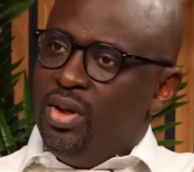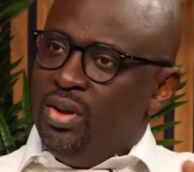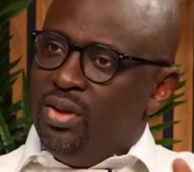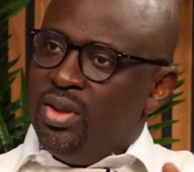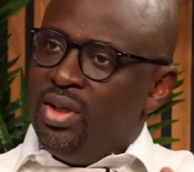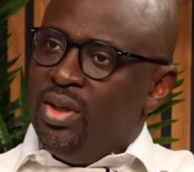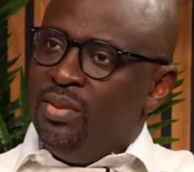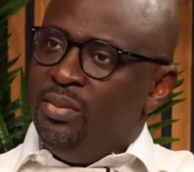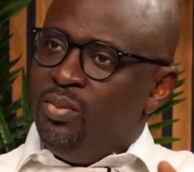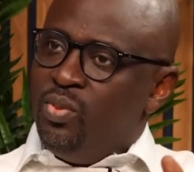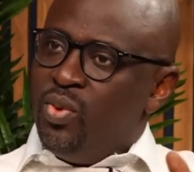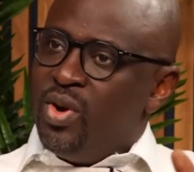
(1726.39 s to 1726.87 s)

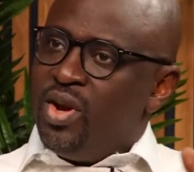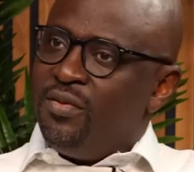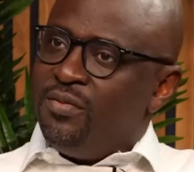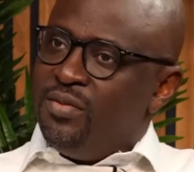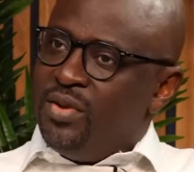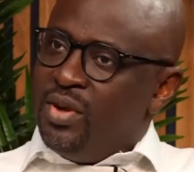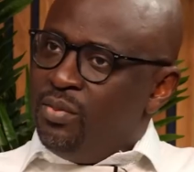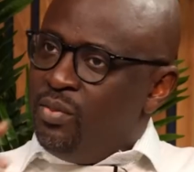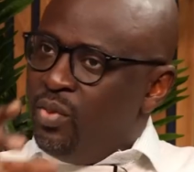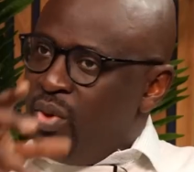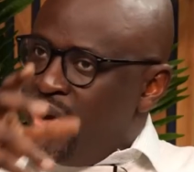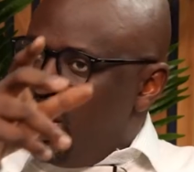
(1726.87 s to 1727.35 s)
The
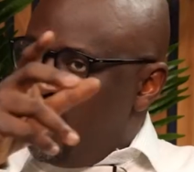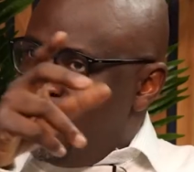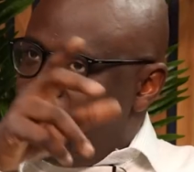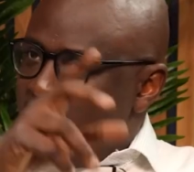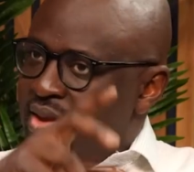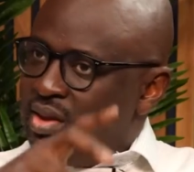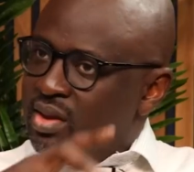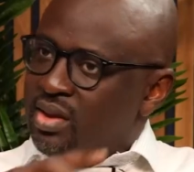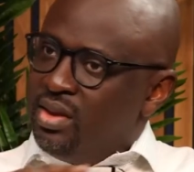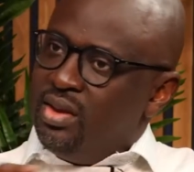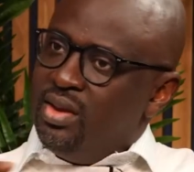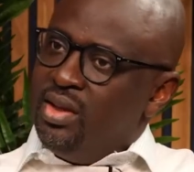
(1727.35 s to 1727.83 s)

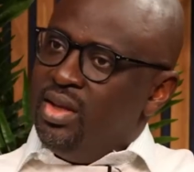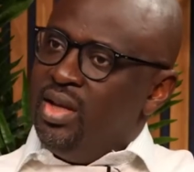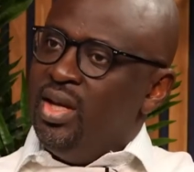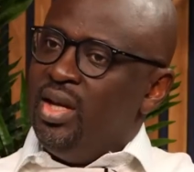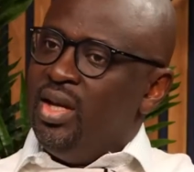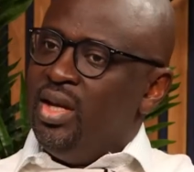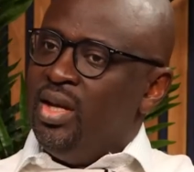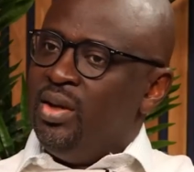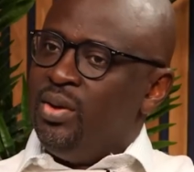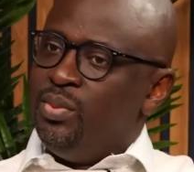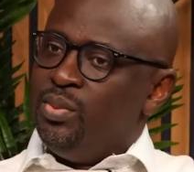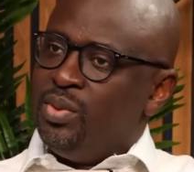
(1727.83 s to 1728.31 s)
way
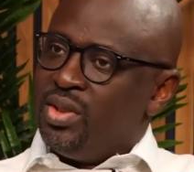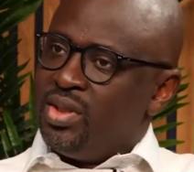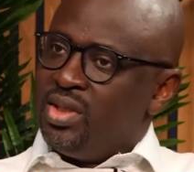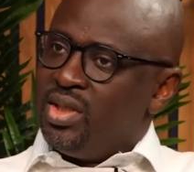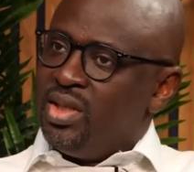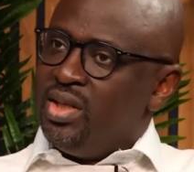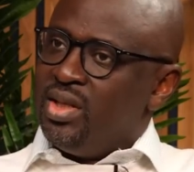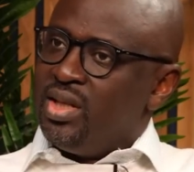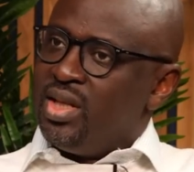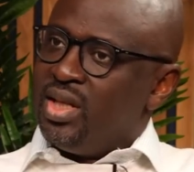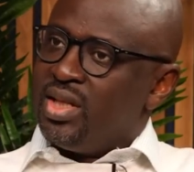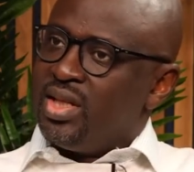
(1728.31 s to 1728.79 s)
it was
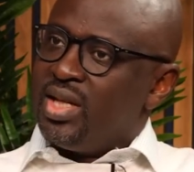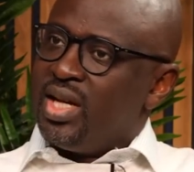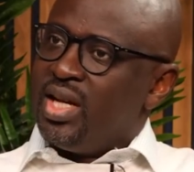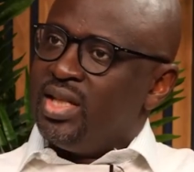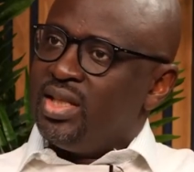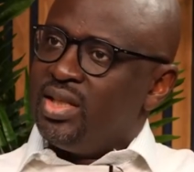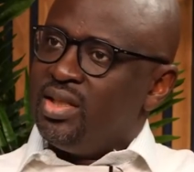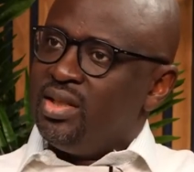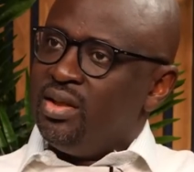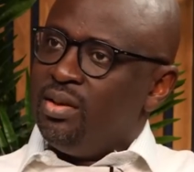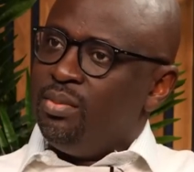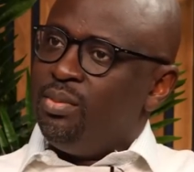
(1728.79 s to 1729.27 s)

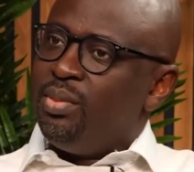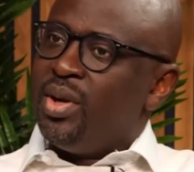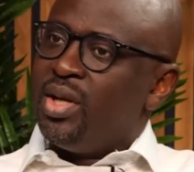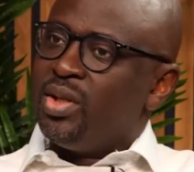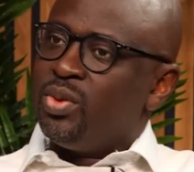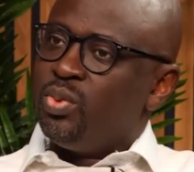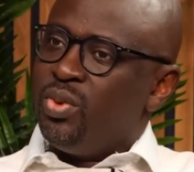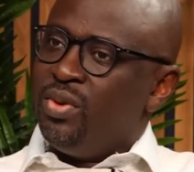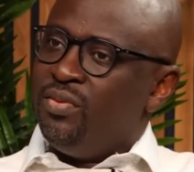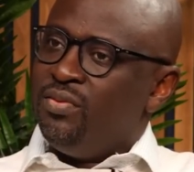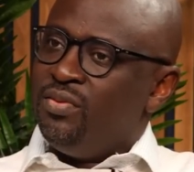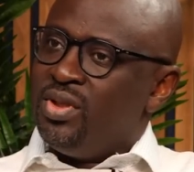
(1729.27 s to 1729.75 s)
synthesized in the
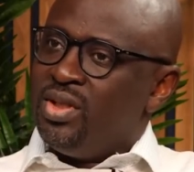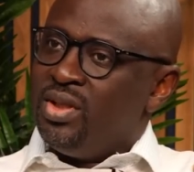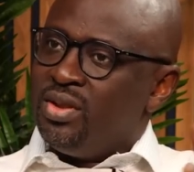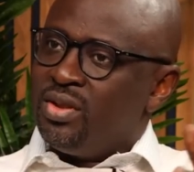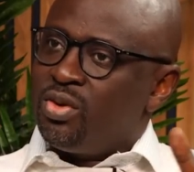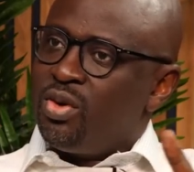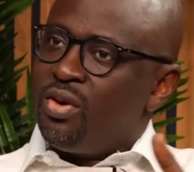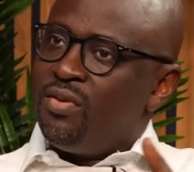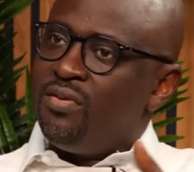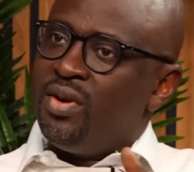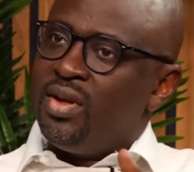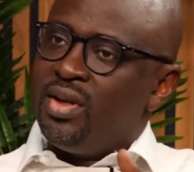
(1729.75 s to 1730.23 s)
past, we've
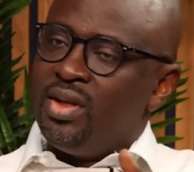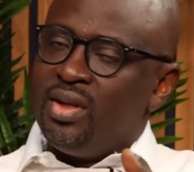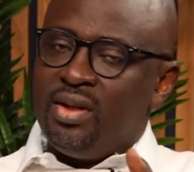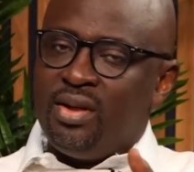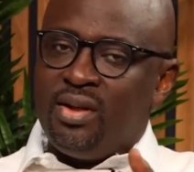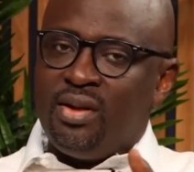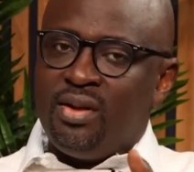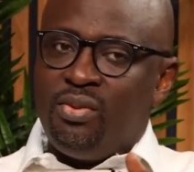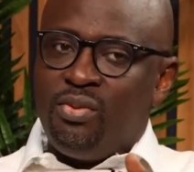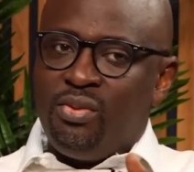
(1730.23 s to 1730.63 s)
discovered,